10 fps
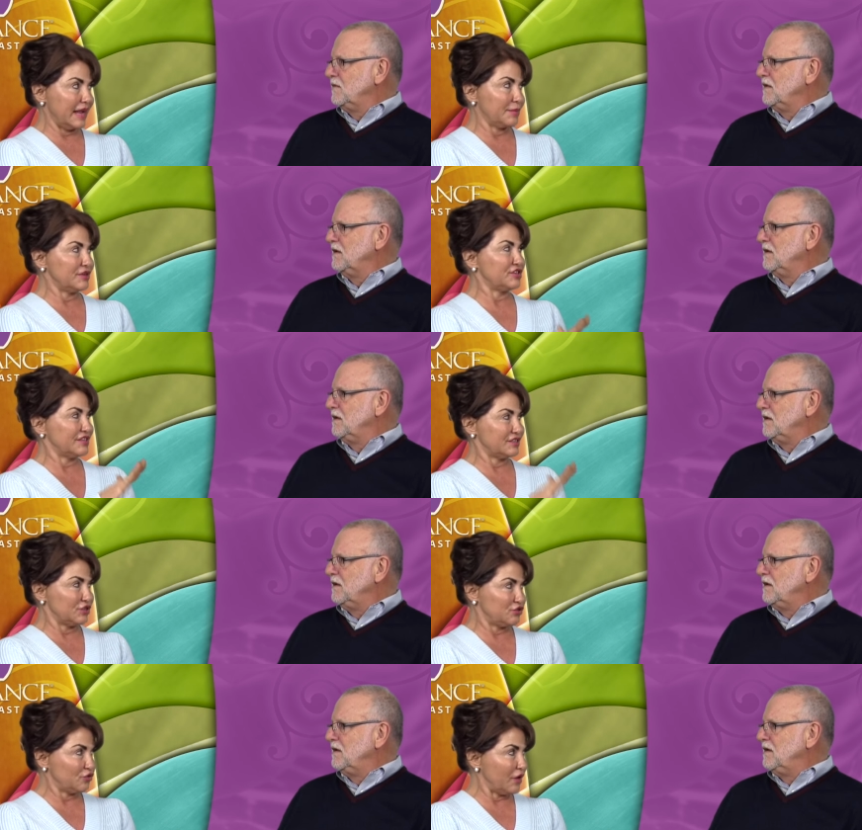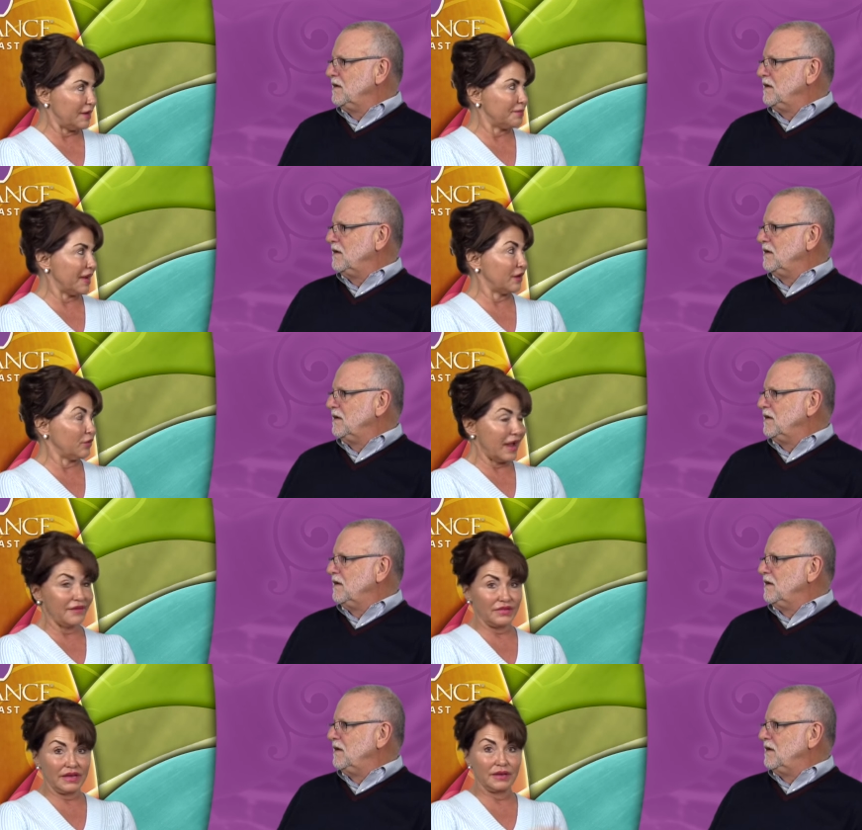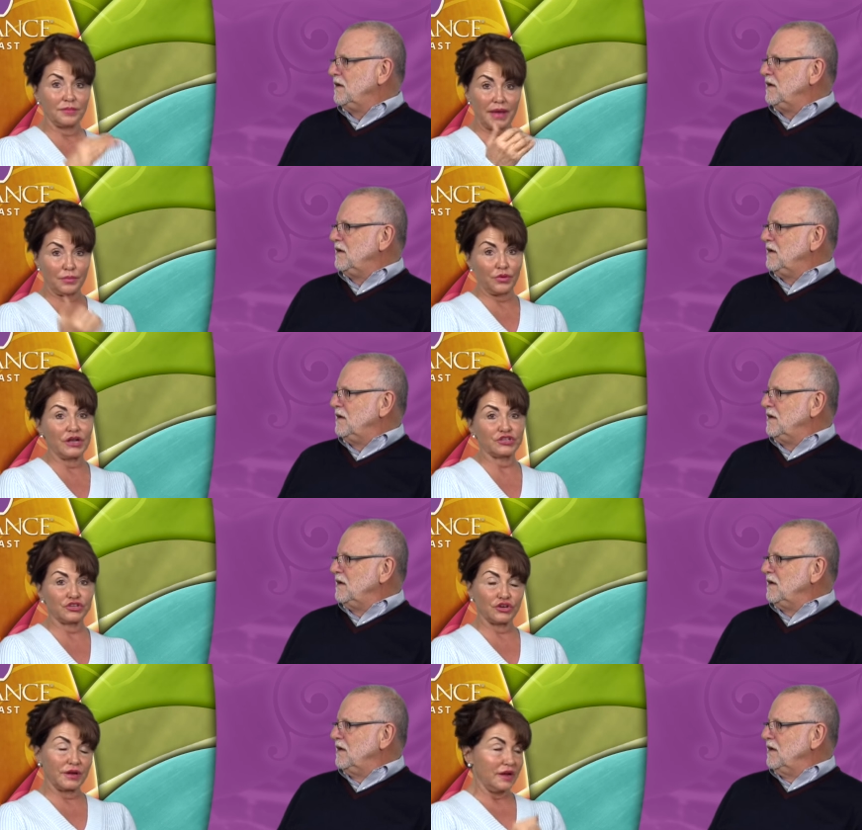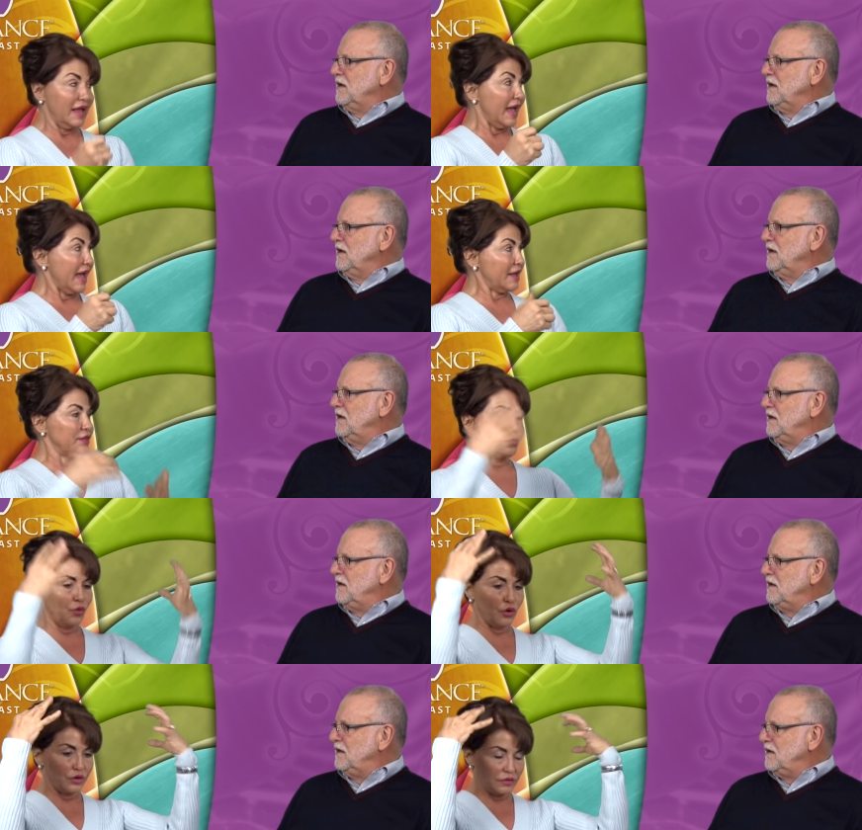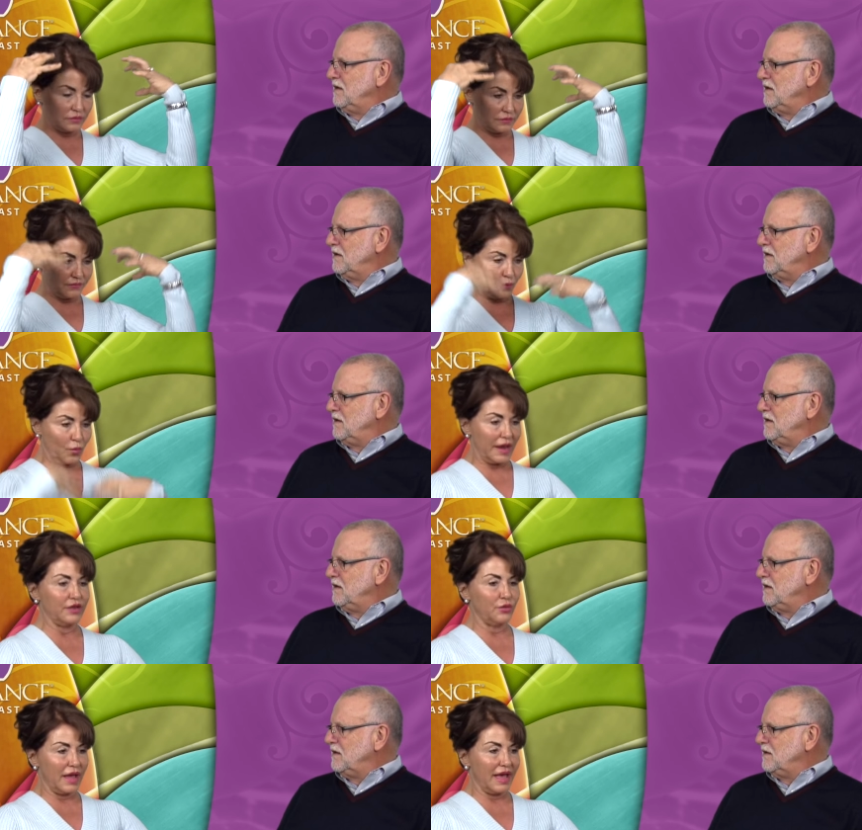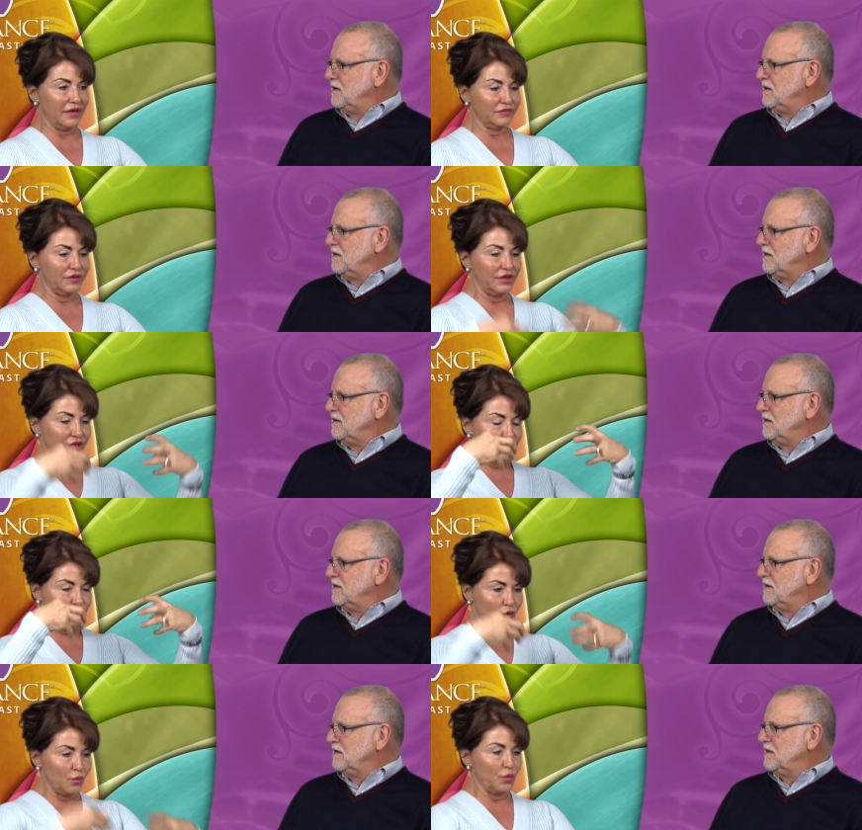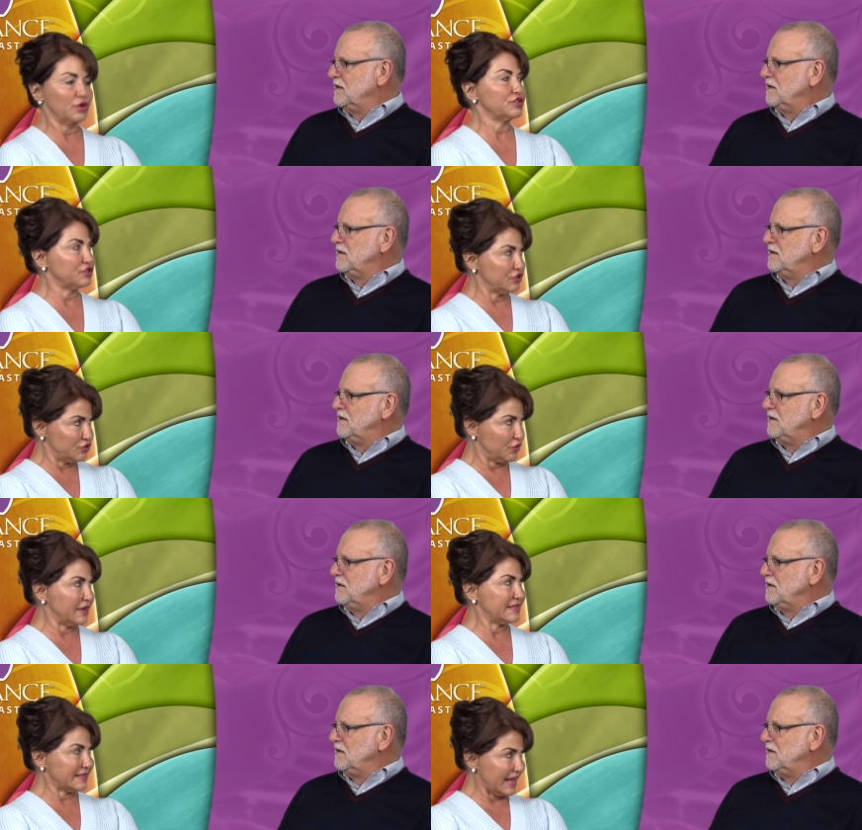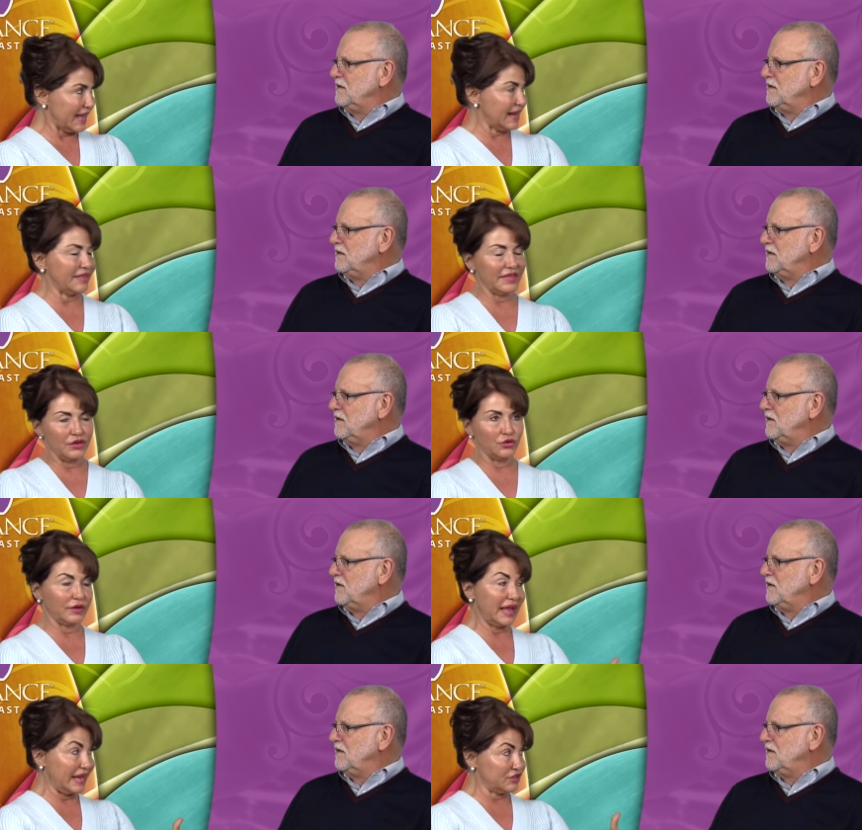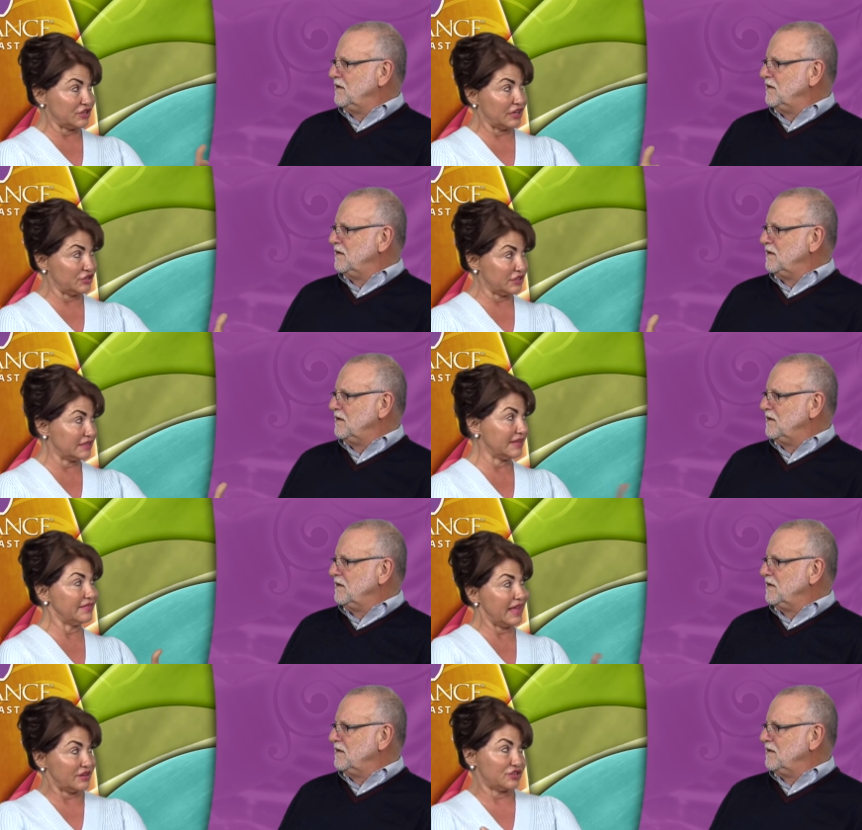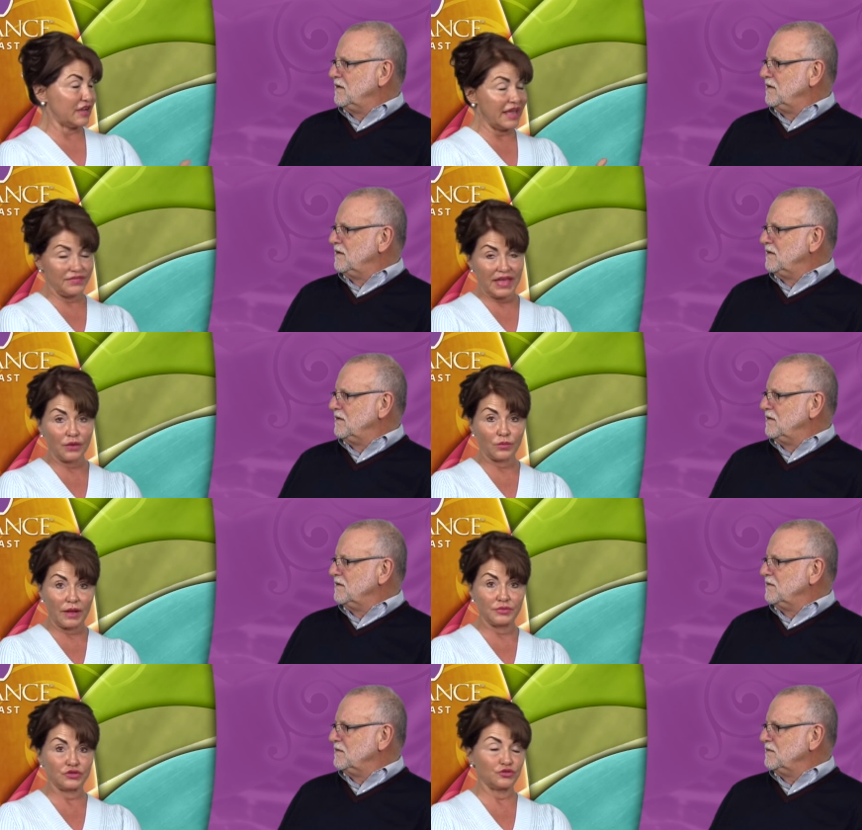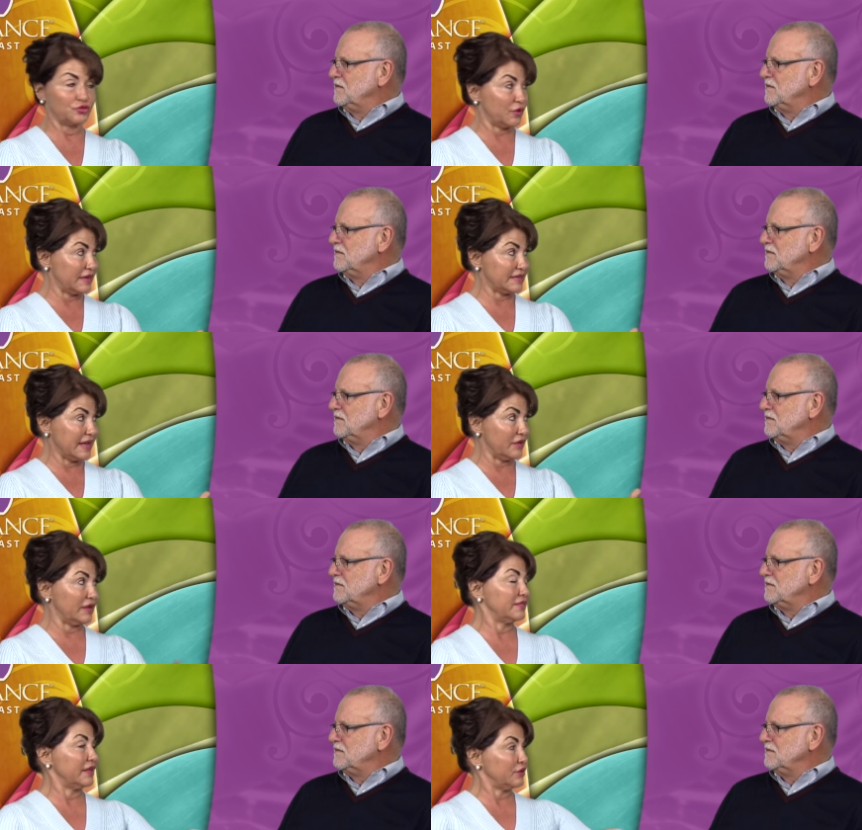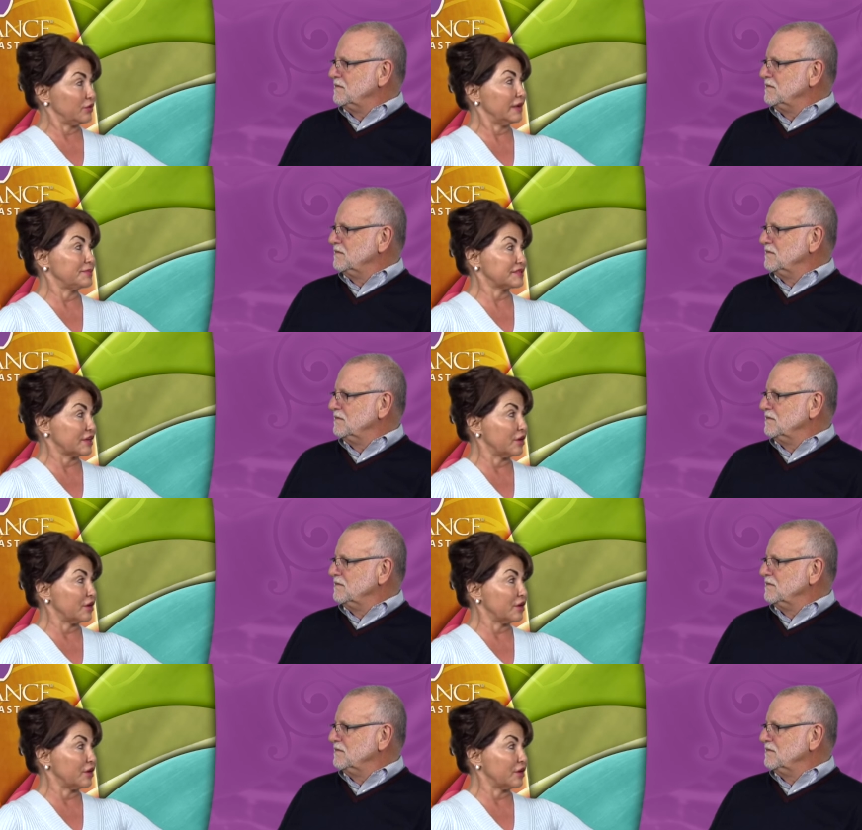Speaker 1: damages joint by gravity and by pressure. And, and the more weight you have, the worse the joints get, and then your gait changes, and that and that rubs your joint down, and then your hips